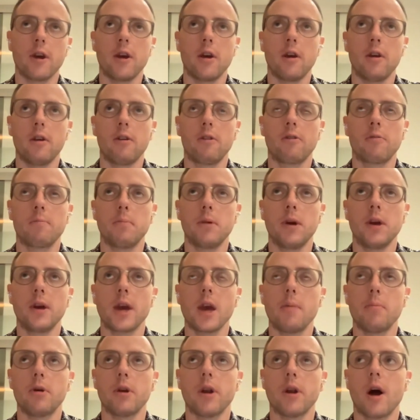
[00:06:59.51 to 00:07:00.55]
is being
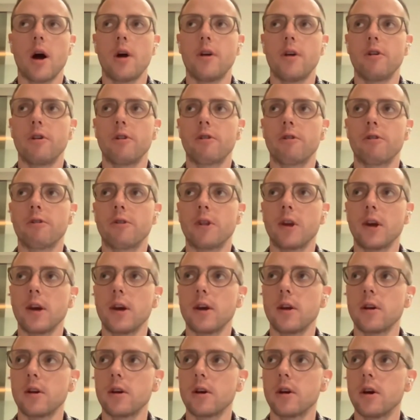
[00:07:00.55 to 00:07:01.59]
able to
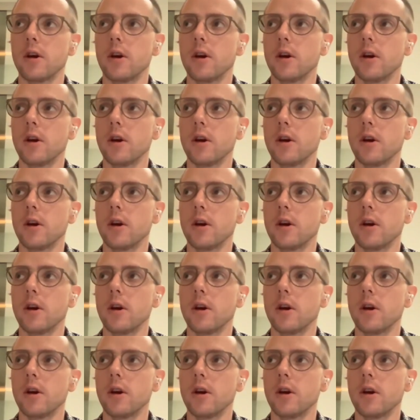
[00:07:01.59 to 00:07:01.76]
understand,